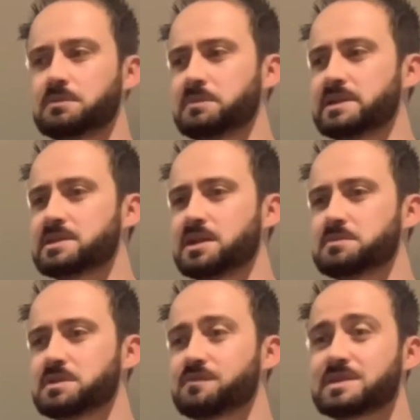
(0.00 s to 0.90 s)
In
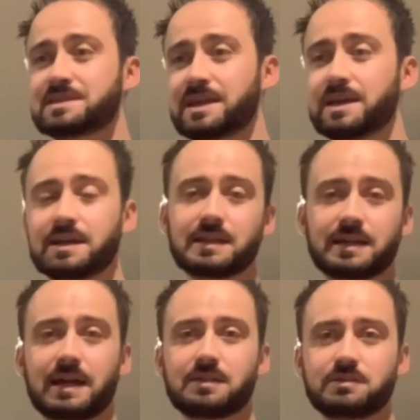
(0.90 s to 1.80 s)
terms of staying in a
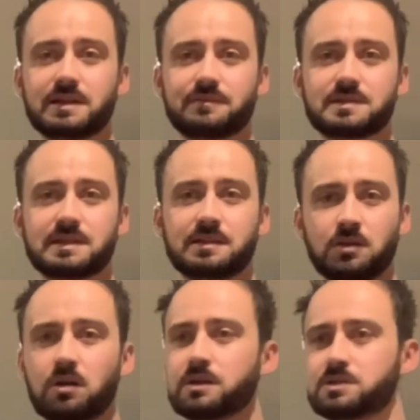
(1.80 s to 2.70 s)
calorie deficit,
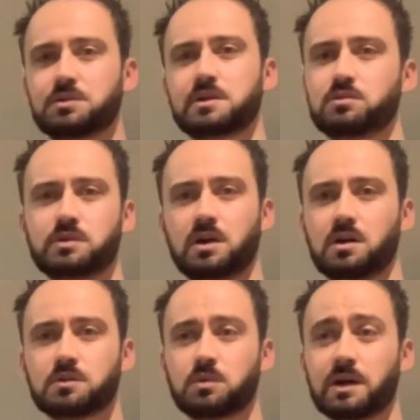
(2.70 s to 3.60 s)
not undoing all your
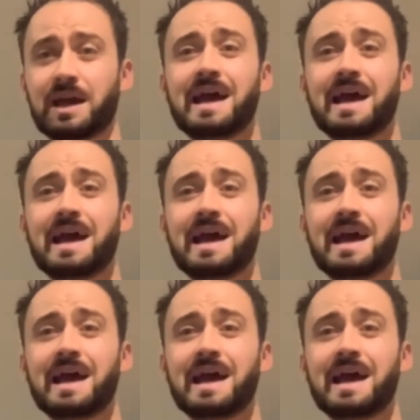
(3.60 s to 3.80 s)
hard work,